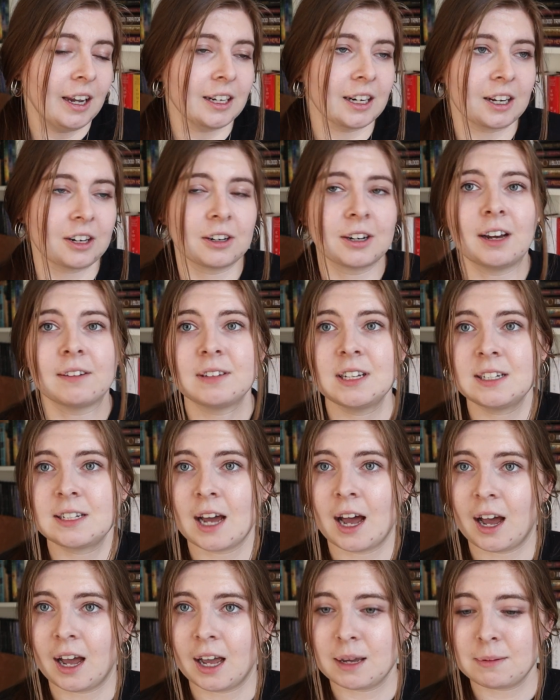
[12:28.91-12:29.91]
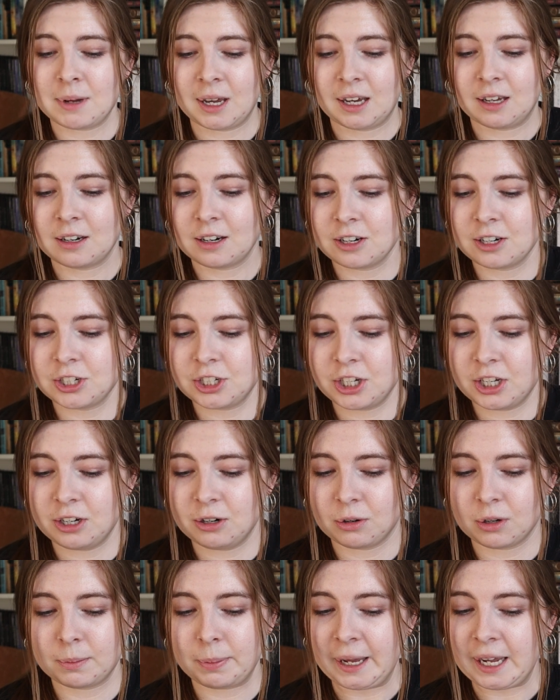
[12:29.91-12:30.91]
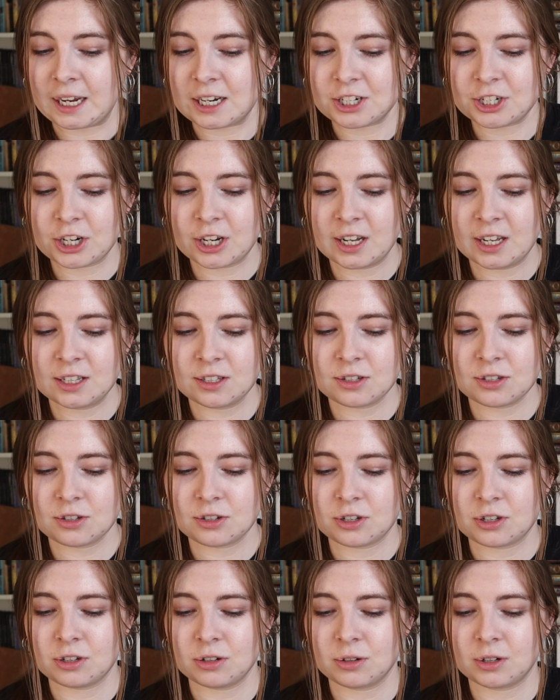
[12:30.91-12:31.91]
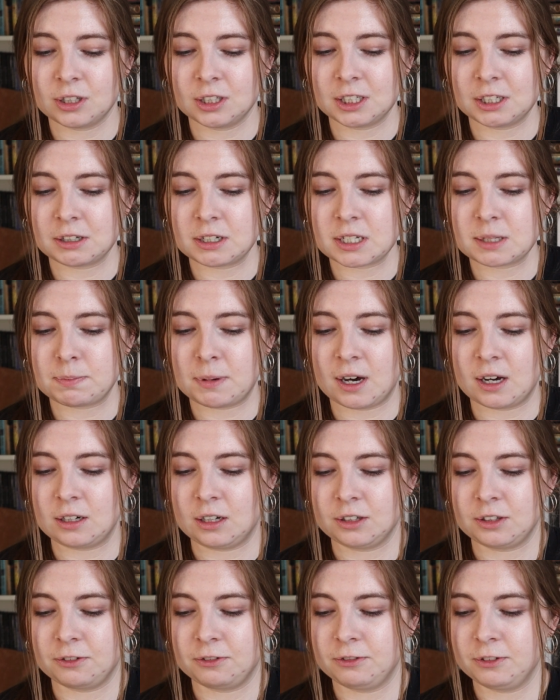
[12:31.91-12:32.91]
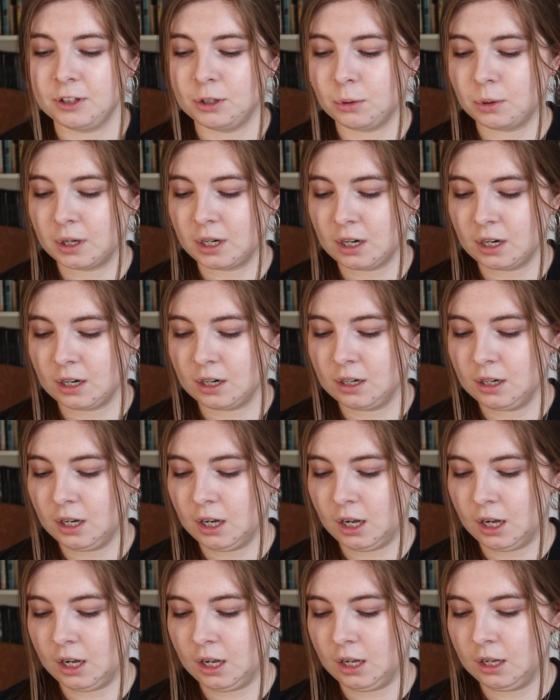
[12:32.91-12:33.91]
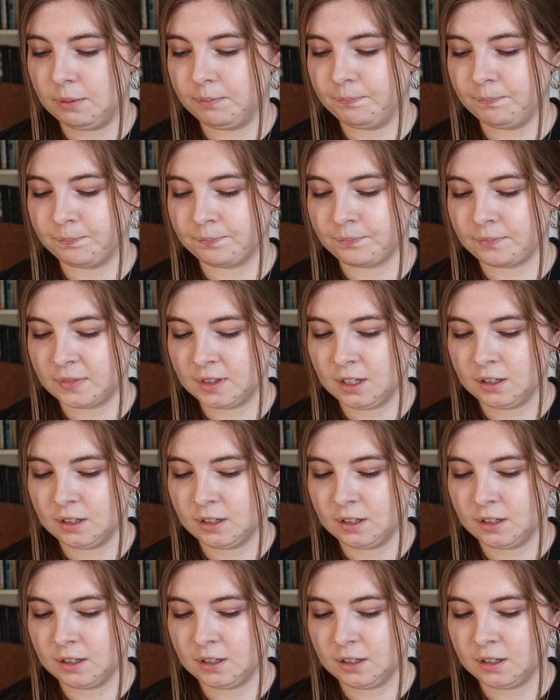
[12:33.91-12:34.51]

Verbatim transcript: And I don't have the time, energy, or patience to clear a spot on the floor um,